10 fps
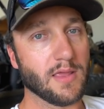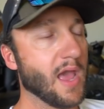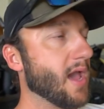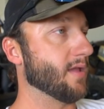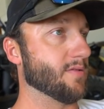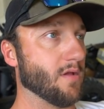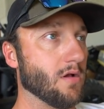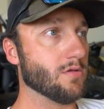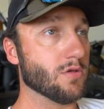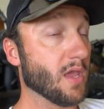Guys,
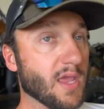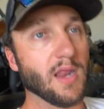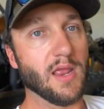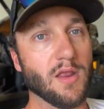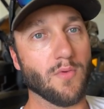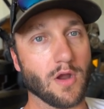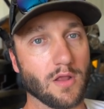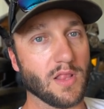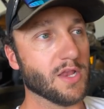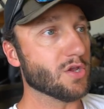you can get it anywhere
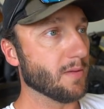online.